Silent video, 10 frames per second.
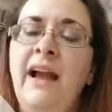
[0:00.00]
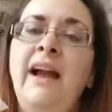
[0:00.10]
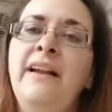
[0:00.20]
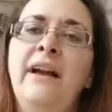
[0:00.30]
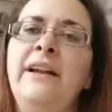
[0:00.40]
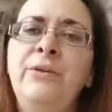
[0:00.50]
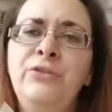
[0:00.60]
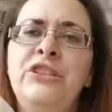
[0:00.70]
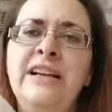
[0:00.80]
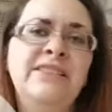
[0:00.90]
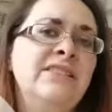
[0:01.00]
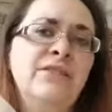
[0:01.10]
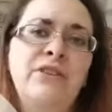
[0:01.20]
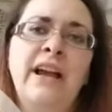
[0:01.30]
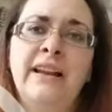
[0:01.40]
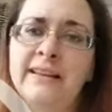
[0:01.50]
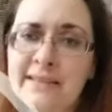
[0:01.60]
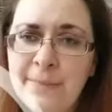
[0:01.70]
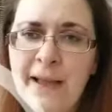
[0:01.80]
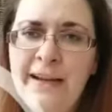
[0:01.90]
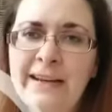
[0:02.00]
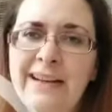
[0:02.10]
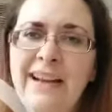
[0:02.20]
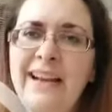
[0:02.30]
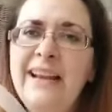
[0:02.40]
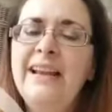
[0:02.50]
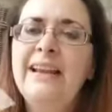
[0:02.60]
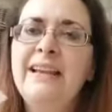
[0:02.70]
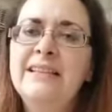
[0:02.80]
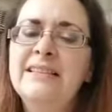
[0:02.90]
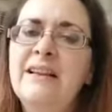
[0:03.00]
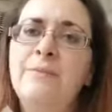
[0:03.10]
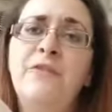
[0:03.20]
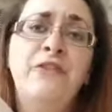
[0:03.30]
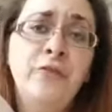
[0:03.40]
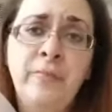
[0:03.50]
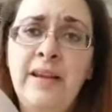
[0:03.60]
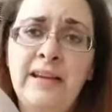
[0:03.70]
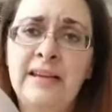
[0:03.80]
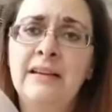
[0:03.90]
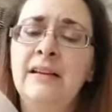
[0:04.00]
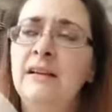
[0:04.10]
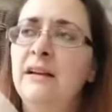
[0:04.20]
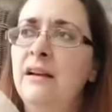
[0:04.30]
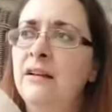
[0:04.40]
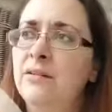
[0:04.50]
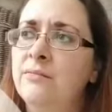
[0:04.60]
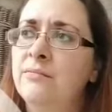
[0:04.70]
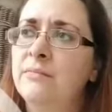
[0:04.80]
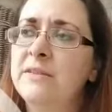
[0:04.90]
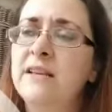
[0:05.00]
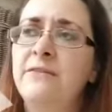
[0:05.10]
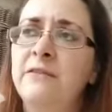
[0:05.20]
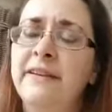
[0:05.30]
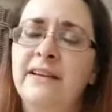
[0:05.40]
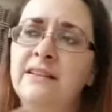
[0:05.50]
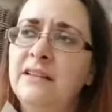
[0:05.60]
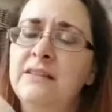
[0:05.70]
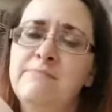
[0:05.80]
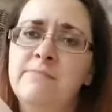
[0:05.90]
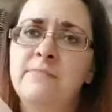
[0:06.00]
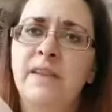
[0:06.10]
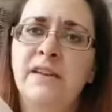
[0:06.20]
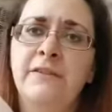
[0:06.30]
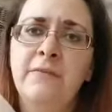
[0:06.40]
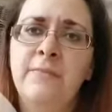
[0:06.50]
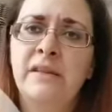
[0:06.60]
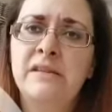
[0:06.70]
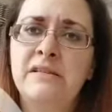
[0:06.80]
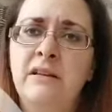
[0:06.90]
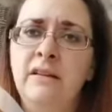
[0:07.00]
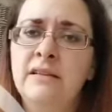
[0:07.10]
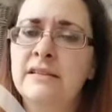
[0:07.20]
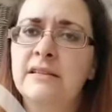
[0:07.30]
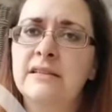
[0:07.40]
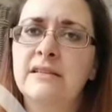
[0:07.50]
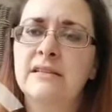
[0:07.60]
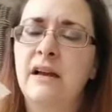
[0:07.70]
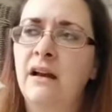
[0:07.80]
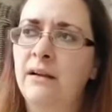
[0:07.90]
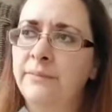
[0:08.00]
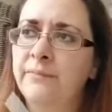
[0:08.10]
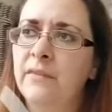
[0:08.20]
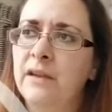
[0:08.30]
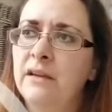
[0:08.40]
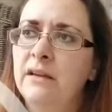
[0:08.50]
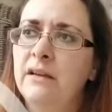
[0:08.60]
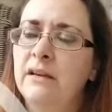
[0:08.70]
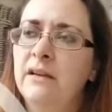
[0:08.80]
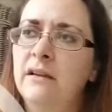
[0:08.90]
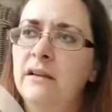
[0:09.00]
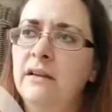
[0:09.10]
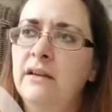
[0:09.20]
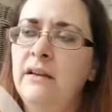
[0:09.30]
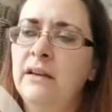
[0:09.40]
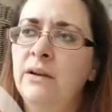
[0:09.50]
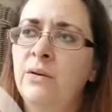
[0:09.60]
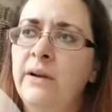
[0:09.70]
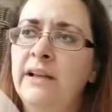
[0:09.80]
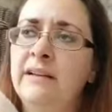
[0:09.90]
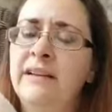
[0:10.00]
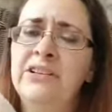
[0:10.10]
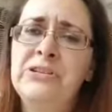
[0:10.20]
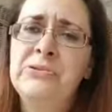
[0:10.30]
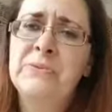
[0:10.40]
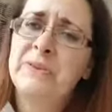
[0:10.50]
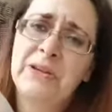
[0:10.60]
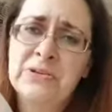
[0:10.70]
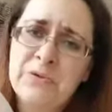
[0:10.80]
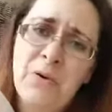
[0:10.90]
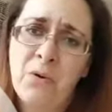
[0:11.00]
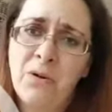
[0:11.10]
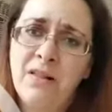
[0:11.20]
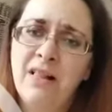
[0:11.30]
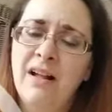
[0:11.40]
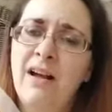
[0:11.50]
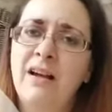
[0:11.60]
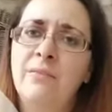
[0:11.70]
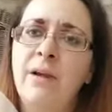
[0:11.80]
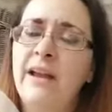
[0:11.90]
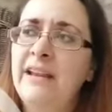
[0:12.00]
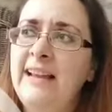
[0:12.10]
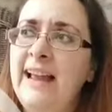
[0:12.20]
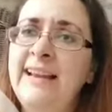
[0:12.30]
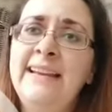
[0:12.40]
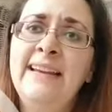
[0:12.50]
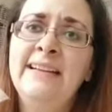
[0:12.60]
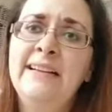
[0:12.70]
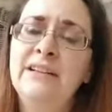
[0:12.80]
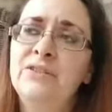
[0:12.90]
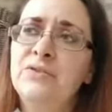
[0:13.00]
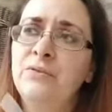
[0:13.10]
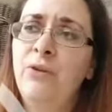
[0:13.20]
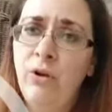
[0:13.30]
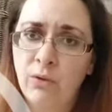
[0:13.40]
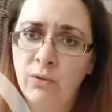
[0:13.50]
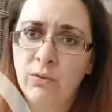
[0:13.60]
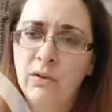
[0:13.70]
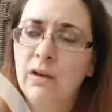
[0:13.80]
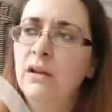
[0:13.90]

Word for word: I, I don't I just don't know how to explain it. It's um, for me um, suffering the different mental illnesses, um, you know, and issues with control. Um, I can control